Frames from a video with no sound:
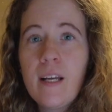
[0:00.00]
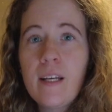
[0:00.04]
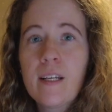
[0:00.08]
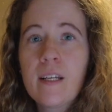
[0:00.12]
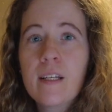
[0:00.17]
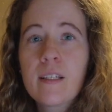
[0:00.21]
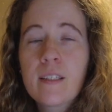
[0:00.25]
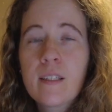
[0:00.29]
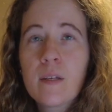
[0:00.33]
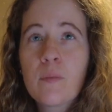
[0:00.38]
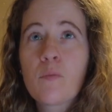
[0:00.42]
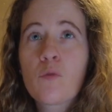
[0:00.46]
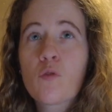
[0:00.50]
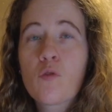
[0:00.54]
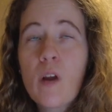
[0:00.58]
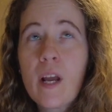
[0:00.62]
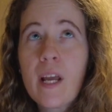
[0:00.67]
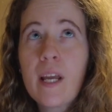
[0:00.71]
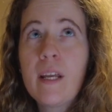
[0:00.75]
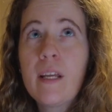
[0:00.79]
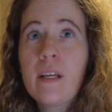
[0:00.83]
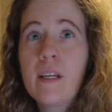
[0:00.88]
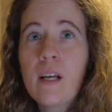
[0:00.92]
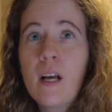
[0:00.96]
Some
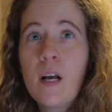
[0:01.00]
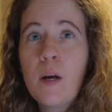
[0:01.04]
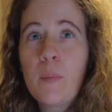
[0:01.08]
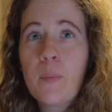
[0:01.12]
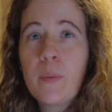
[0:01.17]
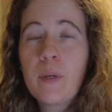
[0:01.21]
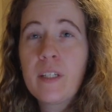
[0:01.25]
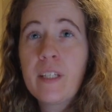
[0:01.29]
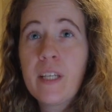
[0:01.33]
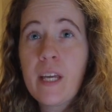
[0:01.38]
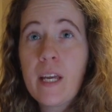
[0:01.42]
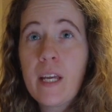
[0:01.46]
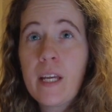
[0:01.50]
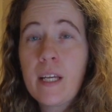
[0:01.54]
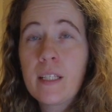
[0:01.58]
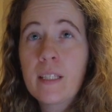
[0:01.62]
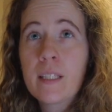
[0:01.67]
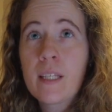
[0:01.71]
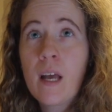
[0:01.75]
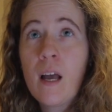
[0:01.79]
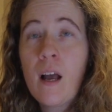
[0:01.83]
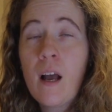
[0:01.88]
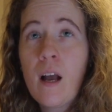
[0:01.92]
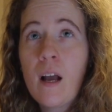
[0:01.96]
writing updates.
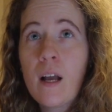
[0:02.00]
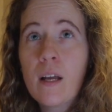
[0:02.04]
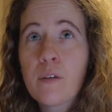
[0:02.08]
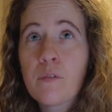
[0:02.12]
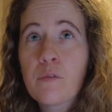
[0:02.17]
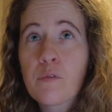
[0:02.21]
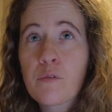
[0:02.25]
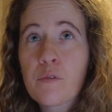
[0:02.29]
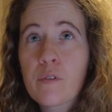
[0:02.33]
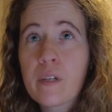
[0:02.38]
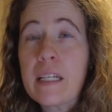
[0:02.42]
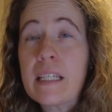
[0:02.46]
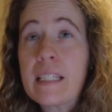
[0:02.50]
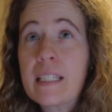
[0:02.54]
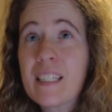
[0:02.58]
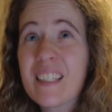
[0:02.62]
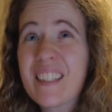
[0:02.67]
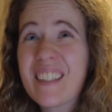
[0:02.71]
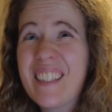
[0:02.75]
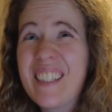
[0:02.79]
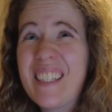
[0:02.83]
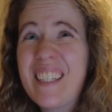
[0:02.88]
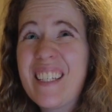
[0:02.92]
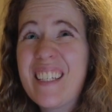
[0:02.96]
I
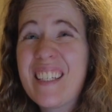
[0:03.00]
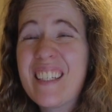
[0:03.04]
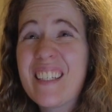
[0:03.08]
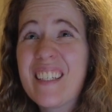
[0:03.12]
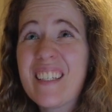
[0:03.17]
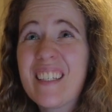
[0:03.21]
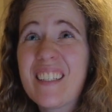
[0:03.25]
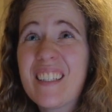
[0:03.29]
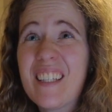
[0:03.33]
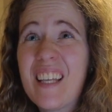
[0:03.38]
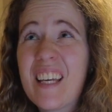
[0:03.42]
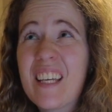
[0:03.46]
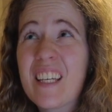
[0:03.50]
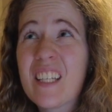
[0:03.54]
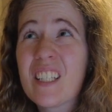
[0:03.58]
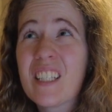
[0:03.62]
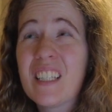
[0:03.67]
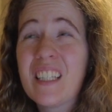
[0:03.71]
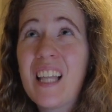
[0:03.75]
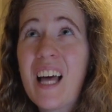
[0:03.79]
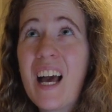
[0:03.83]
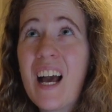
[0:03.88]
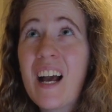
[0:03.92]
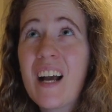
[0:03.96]
recently, like
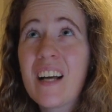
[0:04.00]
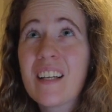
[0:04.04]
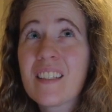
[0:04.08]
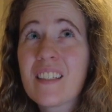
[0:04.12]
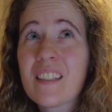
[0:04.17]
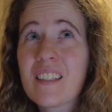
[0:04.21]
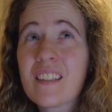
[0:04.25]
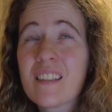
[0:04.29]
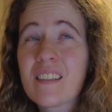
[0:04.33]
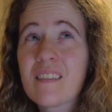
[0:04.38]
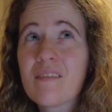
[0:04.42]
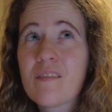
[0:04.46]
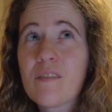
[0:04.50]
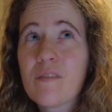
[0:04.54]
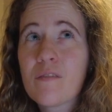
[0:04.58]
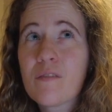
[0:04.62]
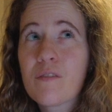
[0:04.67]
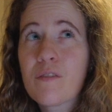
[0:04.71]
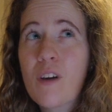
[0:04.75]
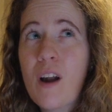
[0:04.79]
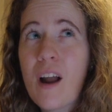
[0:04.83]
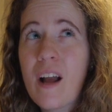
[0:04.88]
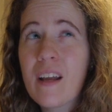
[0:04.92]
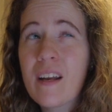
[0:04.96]
last
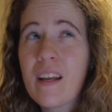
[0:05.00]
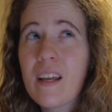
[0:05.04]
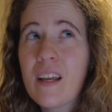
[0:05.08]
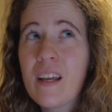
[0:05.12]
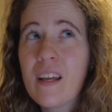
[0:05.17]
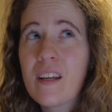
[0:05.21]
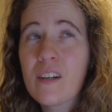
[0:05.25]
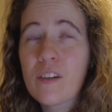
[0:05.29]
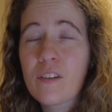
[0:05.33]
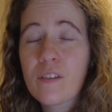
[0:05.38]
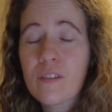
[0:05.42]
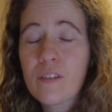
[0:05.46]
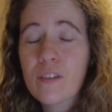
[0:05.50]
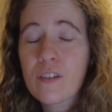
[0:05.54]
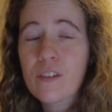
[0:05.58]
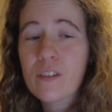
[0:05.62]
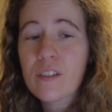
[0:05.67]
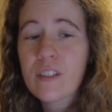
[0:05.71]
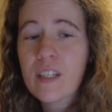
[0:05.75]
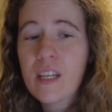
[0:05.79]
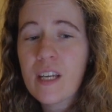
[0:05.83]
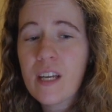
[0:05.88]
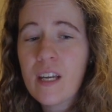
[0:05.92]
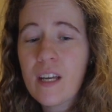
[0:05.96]
Friday or
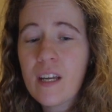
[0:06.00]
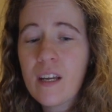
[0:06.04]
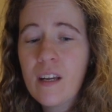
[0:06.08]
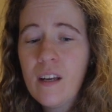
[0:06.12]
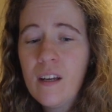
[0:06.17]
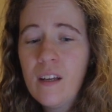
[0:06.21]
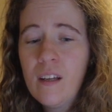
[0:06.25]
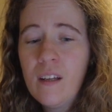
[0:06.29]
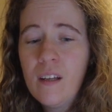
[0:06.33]
Thursday,